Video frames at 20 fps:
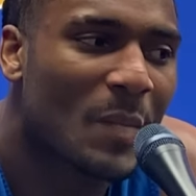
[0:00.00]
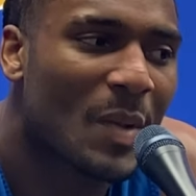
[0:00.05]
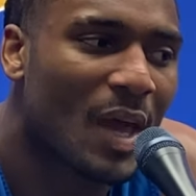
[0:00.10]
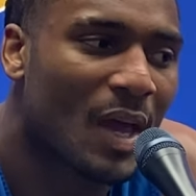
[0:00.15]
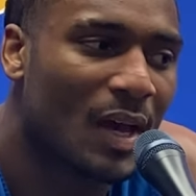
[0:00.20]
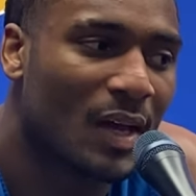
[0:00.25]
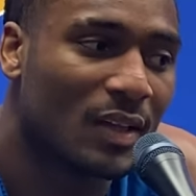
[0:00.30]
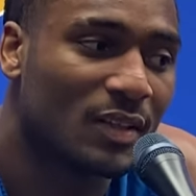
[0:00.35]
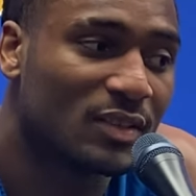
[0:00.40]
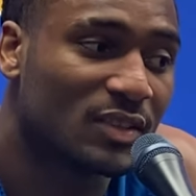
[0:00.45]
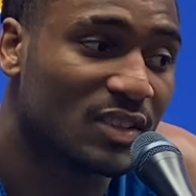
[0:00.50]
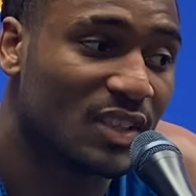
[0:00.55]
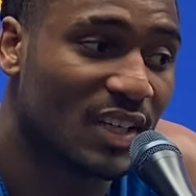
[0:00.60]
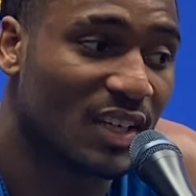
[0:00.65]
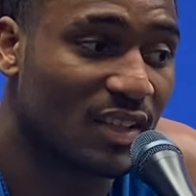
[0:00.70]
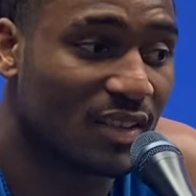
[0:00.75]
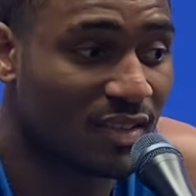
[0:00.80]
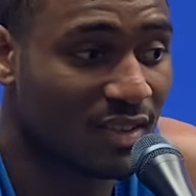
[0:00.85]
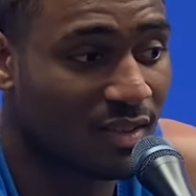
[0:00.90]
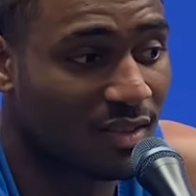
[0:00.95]

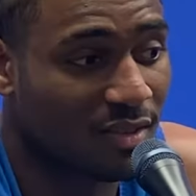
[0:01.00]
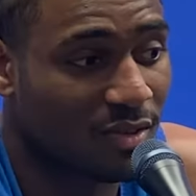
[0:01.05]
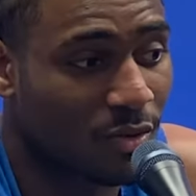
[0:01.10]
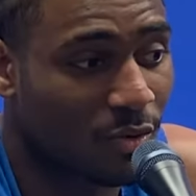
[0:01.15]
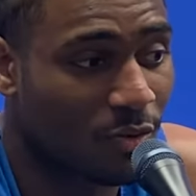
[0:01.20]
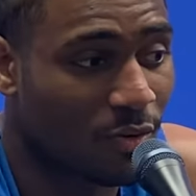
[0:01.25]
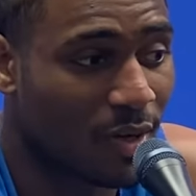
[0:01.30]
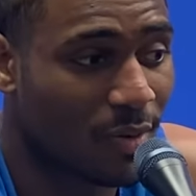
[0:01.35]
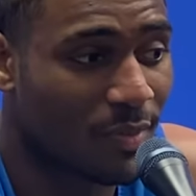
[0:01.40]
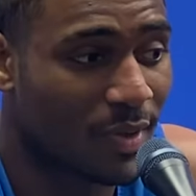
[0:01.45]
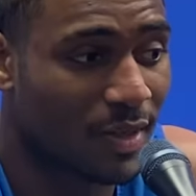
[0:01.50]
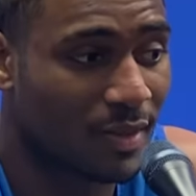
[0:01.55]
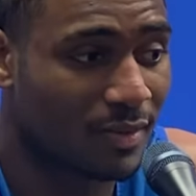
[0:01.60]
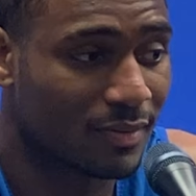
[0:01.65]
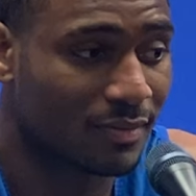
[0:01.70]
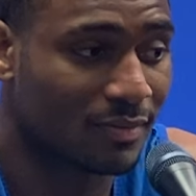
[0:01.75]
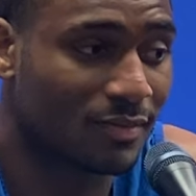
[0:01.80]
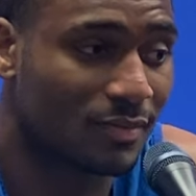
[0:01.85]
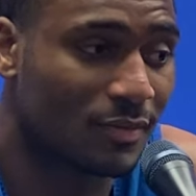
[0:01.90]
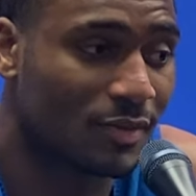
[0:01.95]
That's cool. I
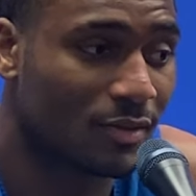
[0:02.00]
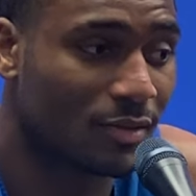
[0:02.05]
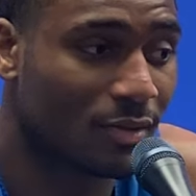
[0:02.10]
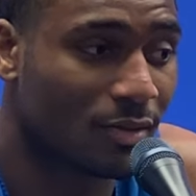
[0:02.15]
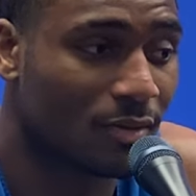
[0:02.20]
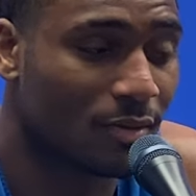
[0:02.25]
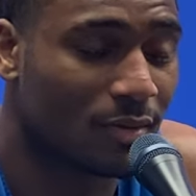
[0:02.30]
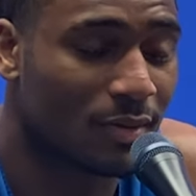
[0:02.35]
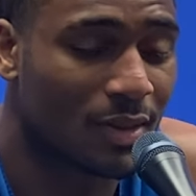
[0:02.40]
mean, sure.